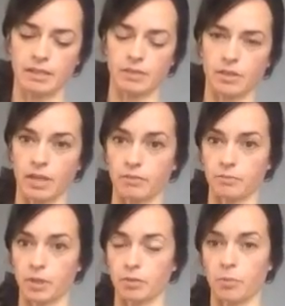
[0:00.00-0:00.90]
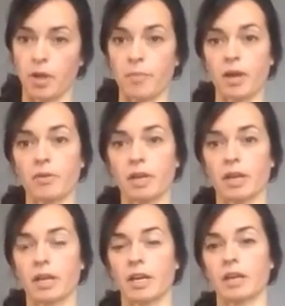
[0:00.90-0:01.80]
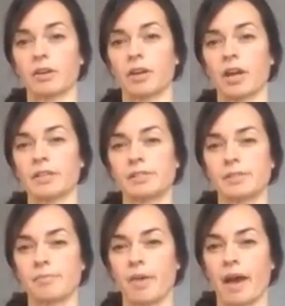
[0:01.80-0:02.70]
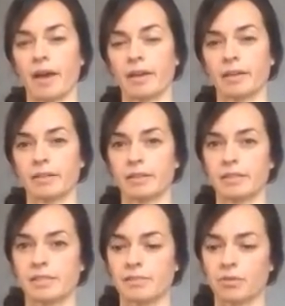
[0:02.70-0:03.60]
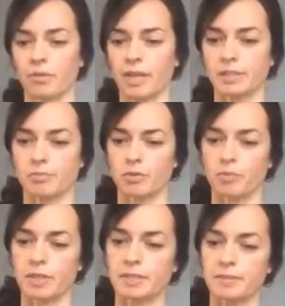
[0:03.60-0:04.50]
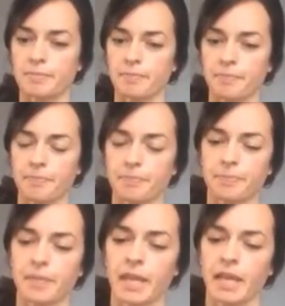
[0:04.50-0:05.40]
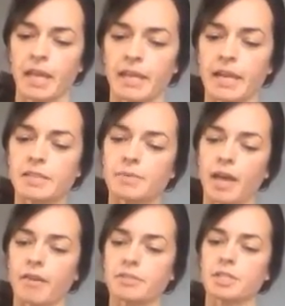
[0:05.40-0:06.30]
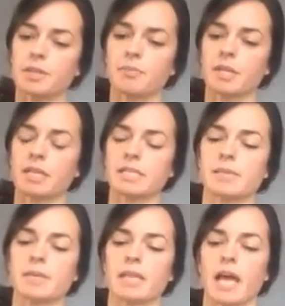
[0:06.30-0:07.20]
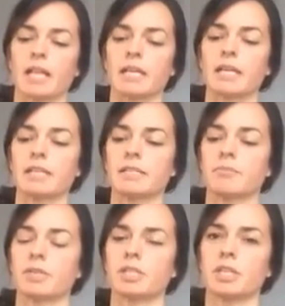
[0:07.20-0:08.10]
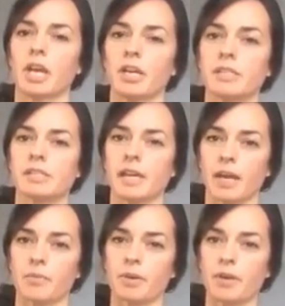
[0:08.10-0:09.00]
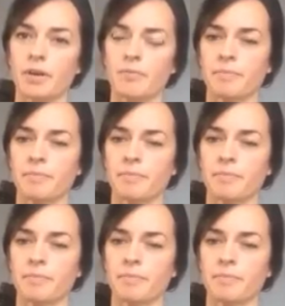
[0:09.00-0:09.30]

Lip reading: You kind of put your palm out and cut across and back, the Civil Rights Movement. Next we have Jim and Elizabeth Elliot, missionaries to Ecuador.